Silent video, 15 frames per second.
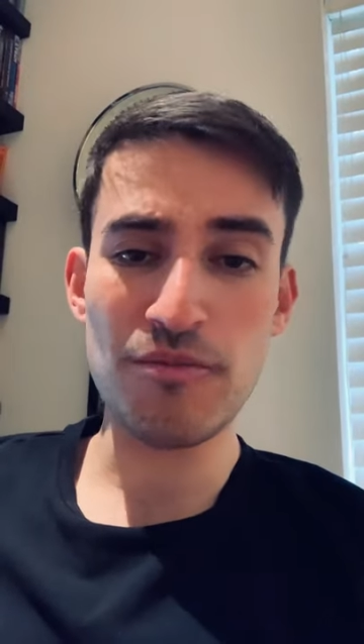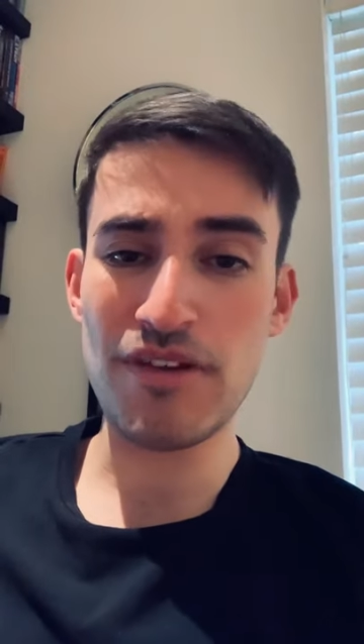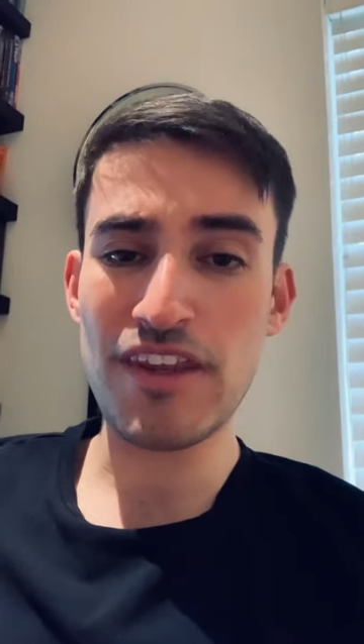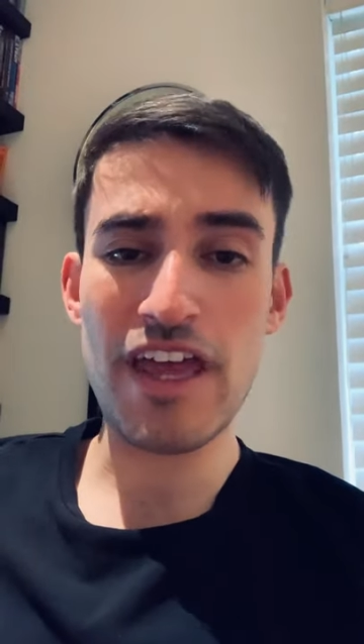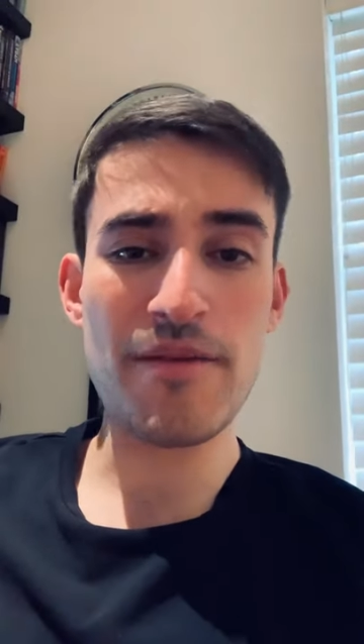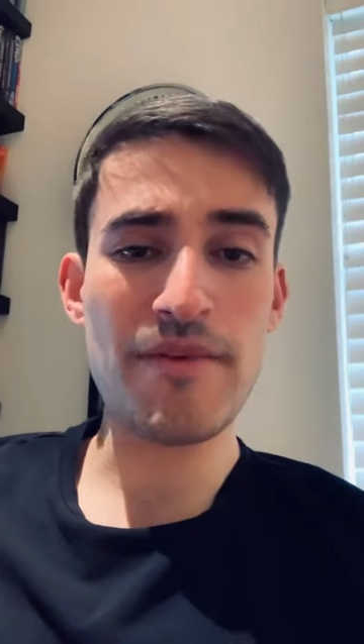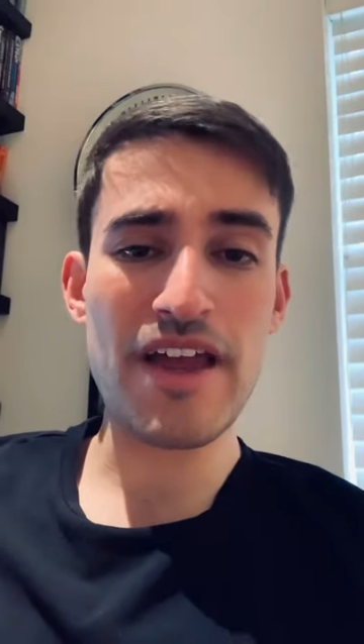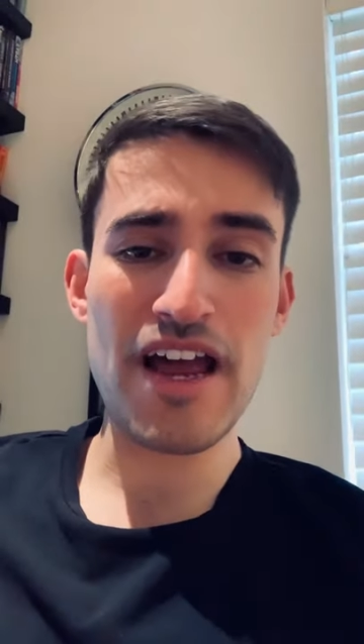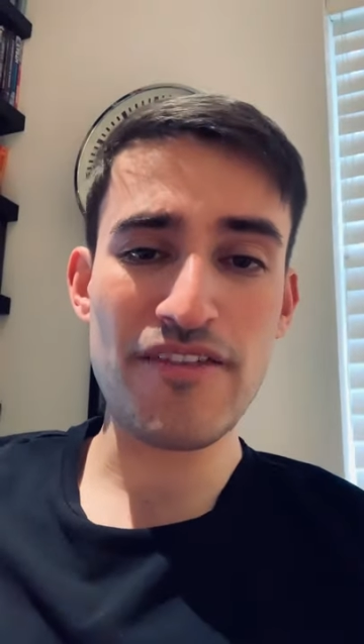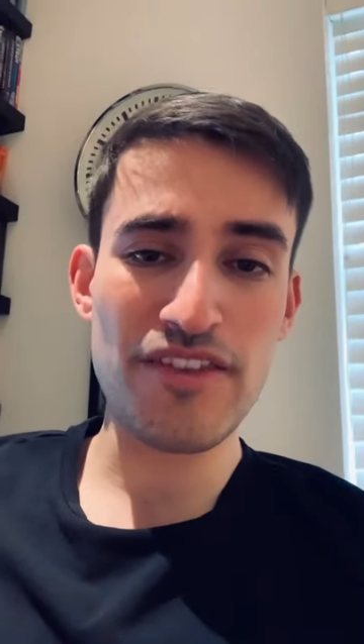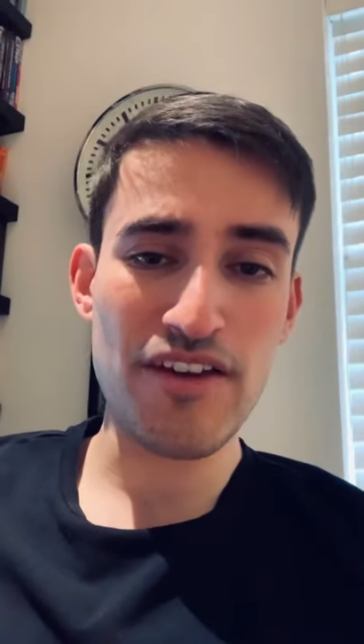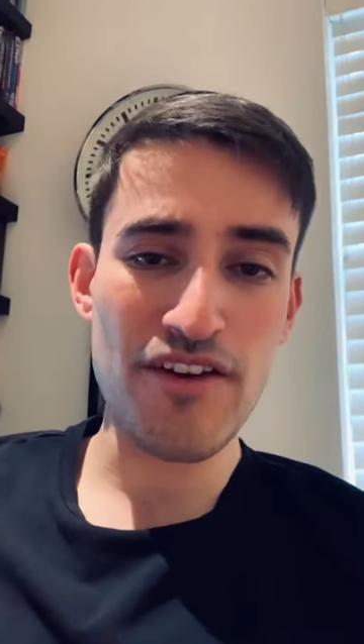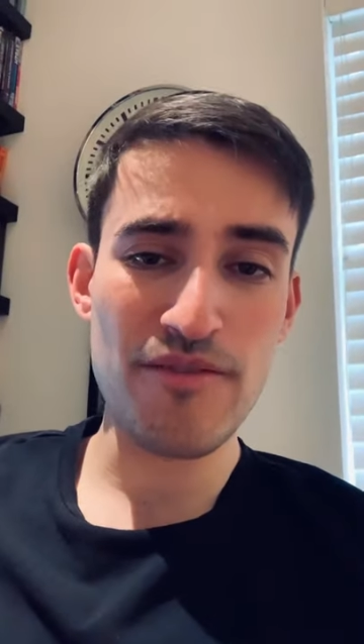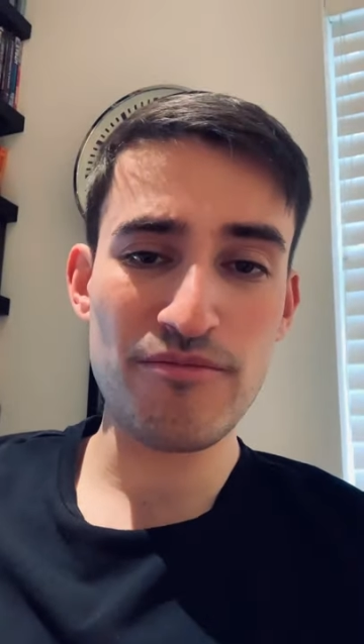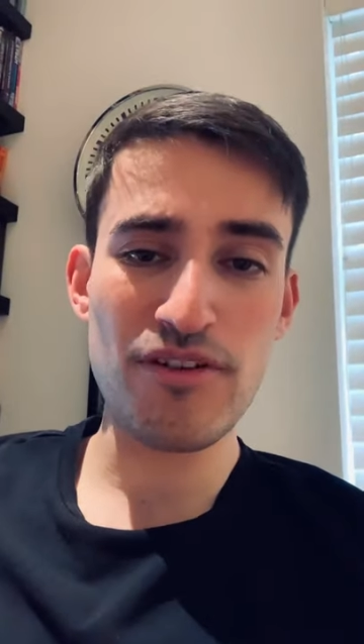but they may have
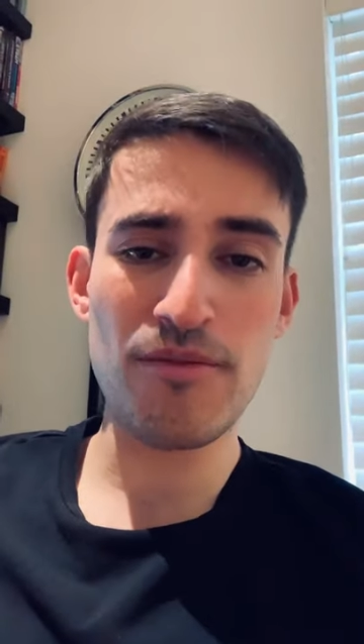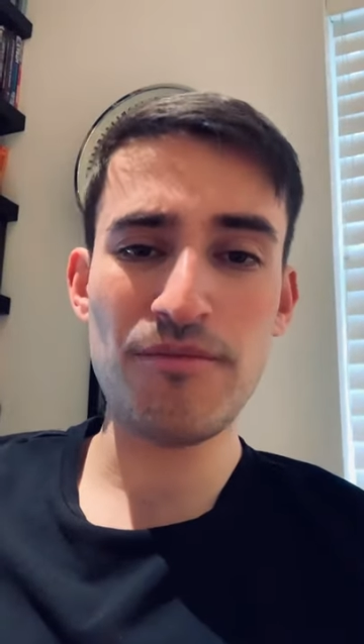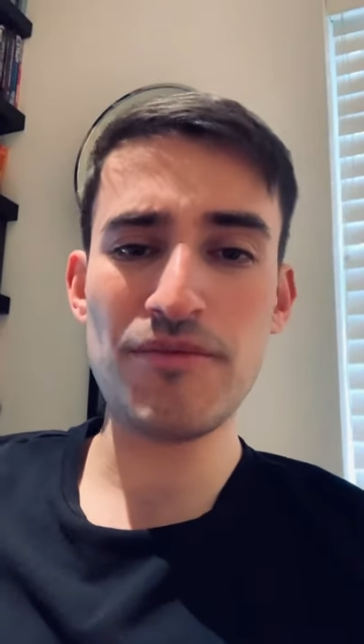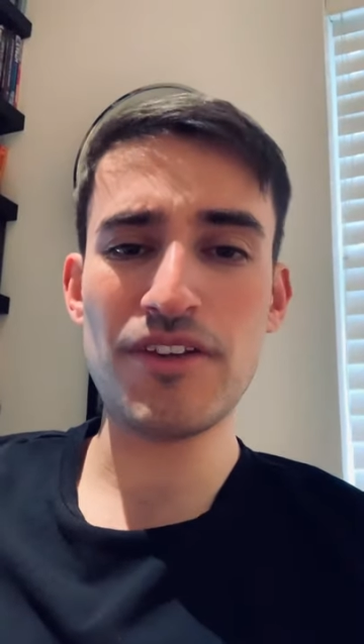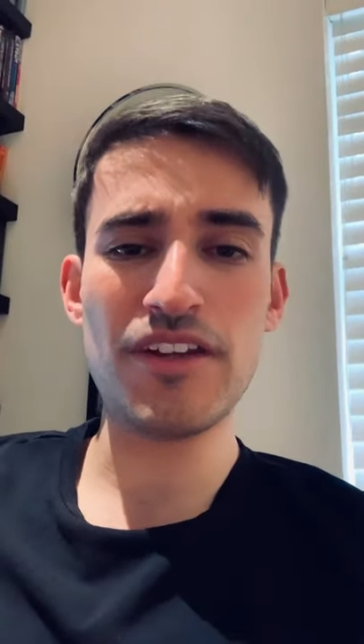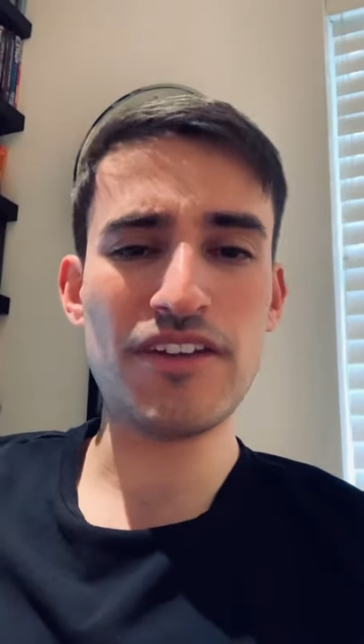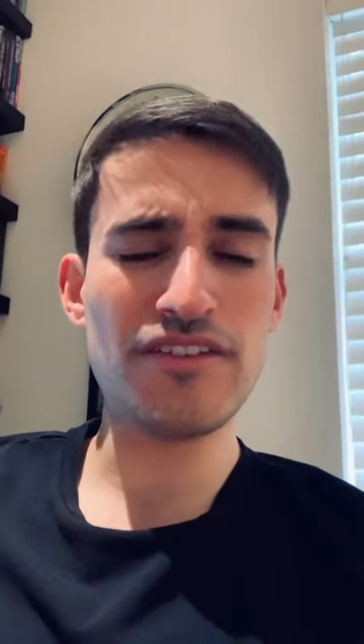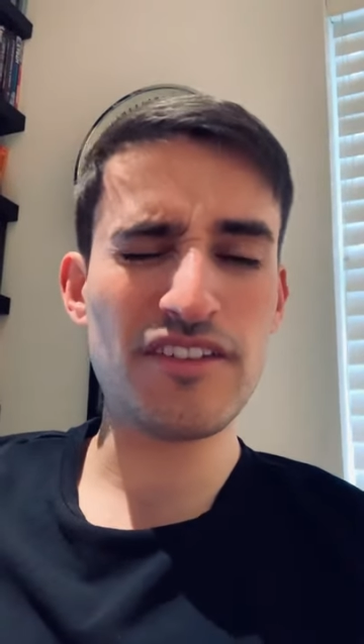their own problems, and it